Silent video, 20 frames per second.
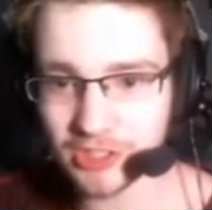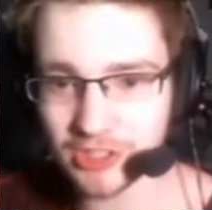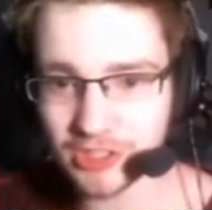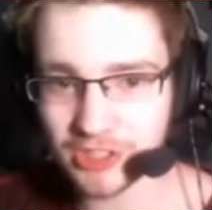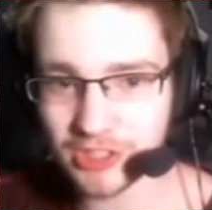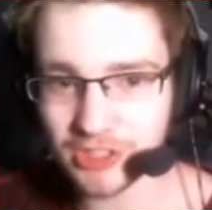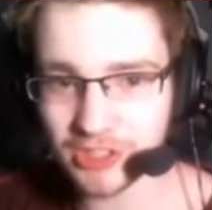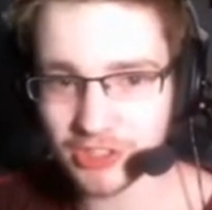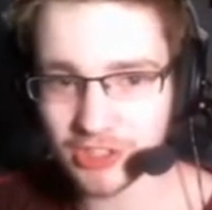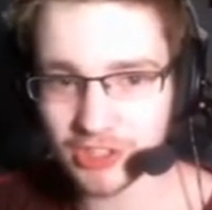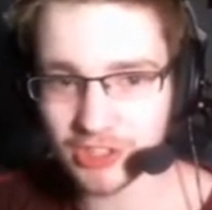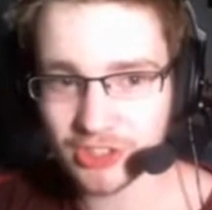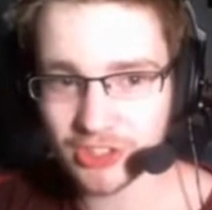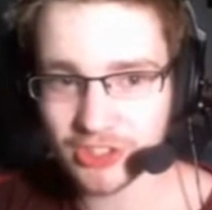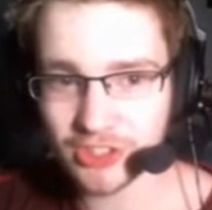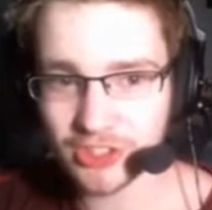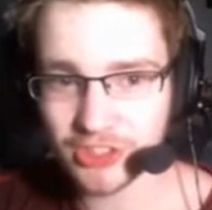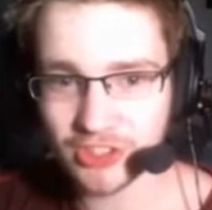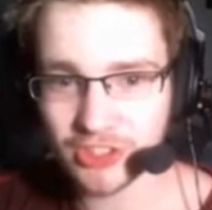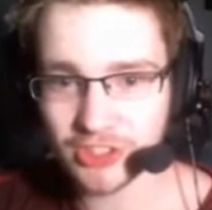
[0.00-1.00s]

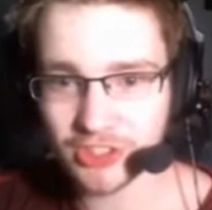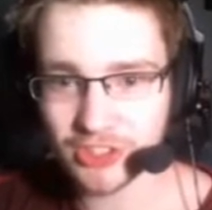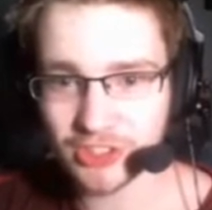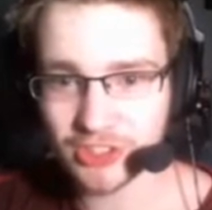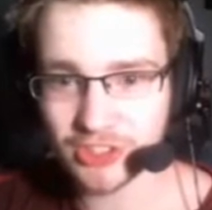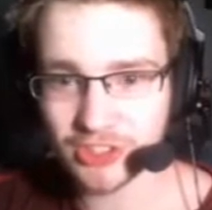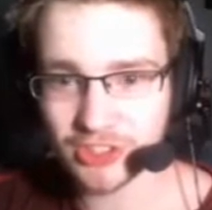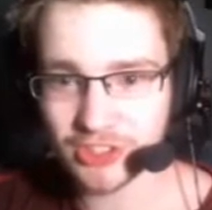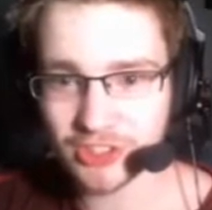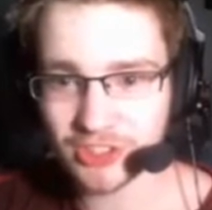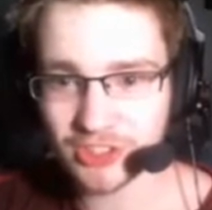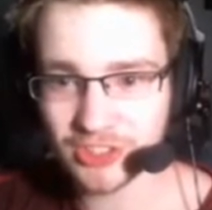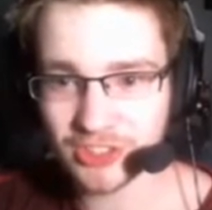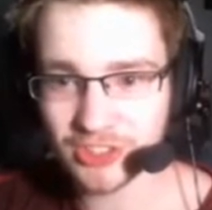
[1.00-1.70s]
Nothing is said.